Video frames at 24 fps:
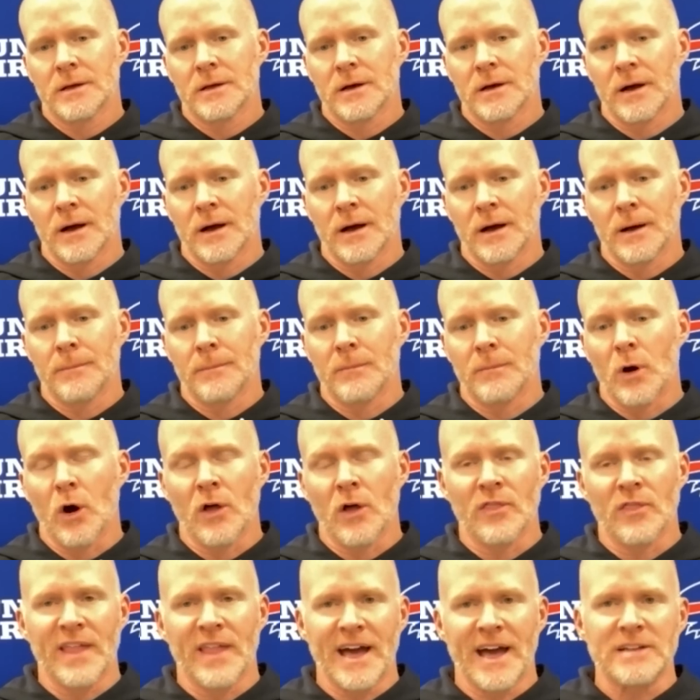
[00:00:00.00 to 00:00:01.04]
um,
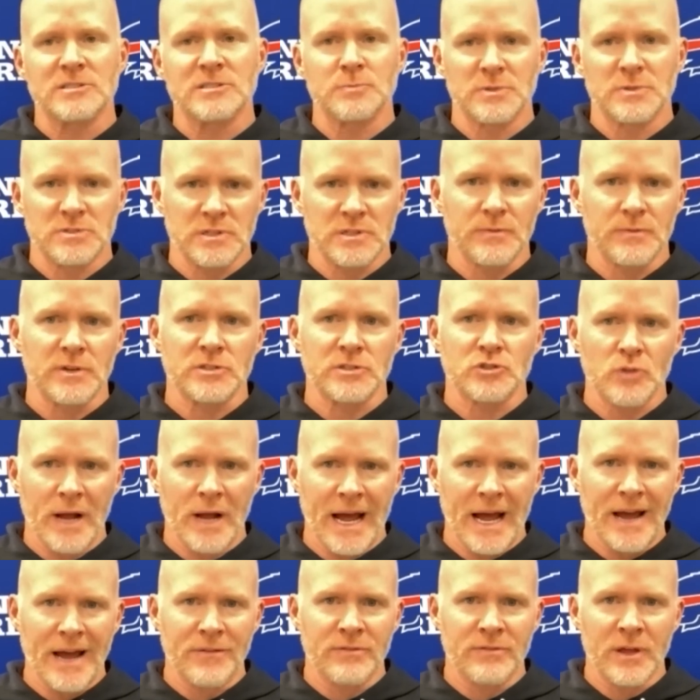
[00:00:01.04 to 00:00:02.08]
on that specific
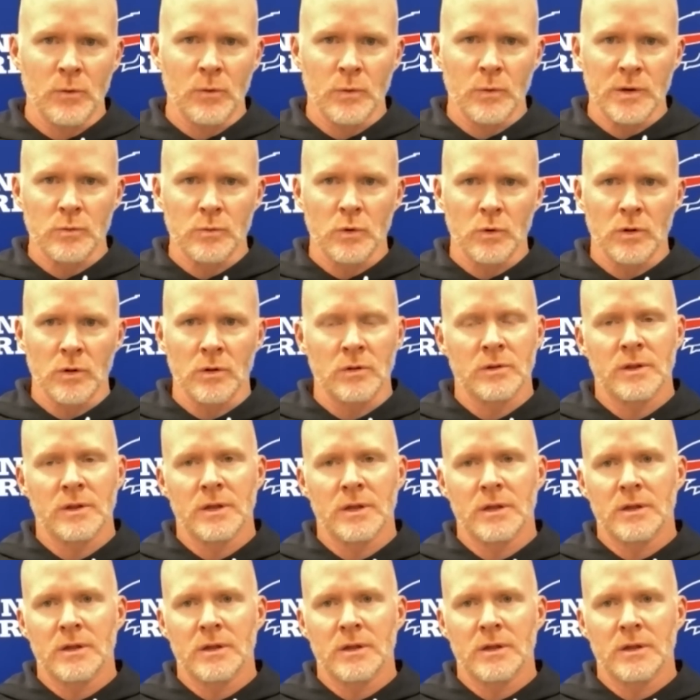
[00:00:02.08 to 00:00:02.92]
drive, then we will